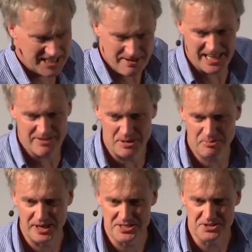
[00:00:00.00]
they gave me a
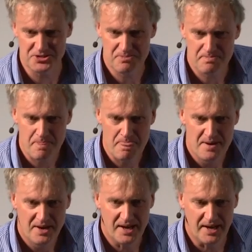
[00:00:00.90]
present,
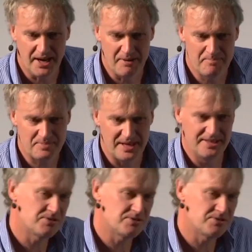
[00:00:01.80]
and